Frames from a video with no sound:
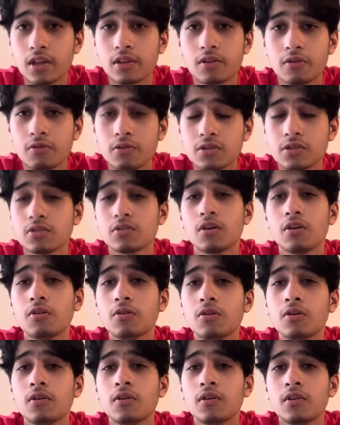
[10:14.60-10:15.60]
there is
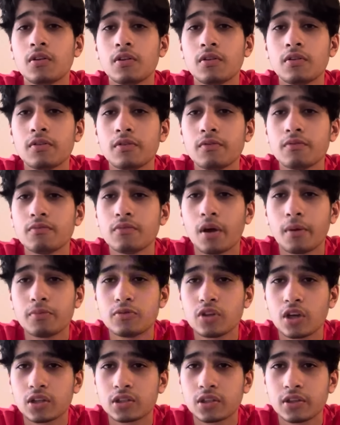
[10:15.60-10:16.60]
no
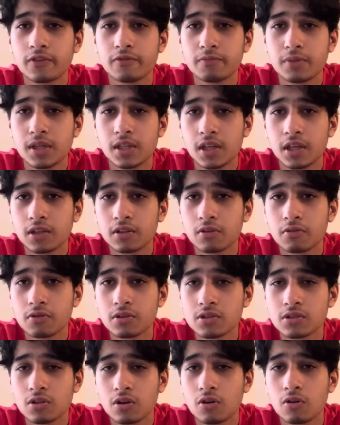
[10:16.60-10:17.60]
objective meaning, there
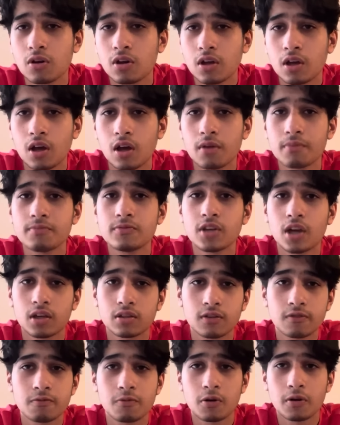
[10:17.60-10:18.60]
is no
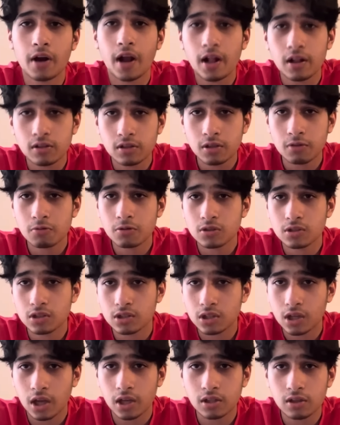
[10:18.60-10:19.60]
objective morality. We're just
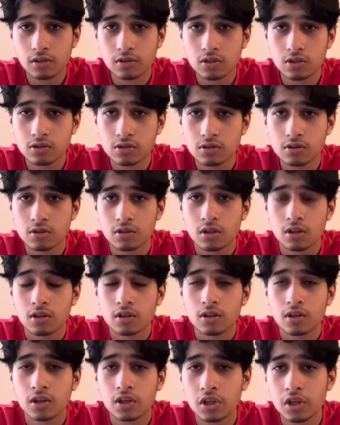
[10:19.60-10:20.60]
kind of just
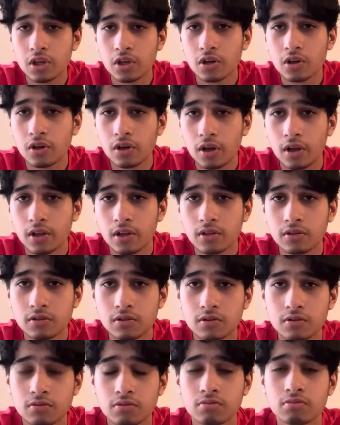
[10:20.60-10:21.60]
here
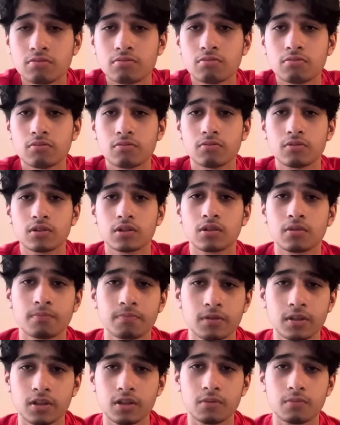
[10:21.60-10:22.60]
and it's
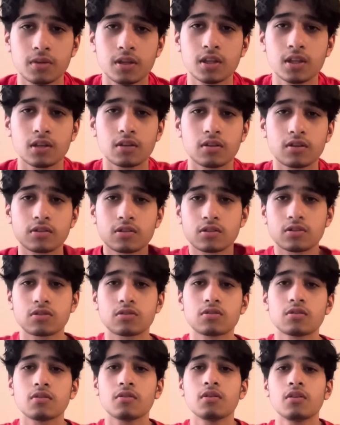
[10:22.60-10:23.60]
completely meaningless. It's
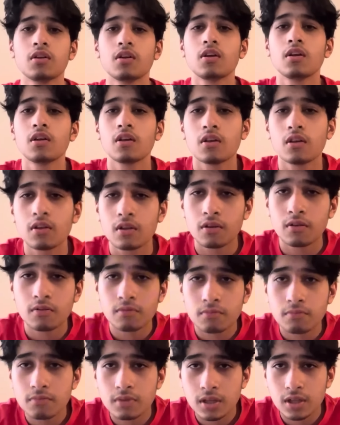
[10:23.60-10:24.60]
just a
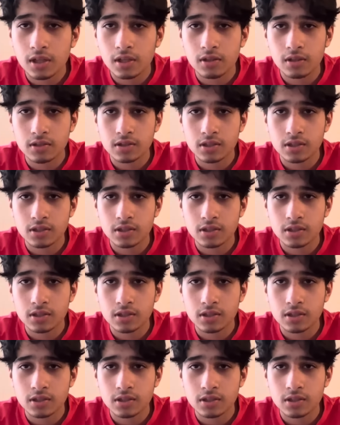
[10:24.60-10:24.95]
meaningless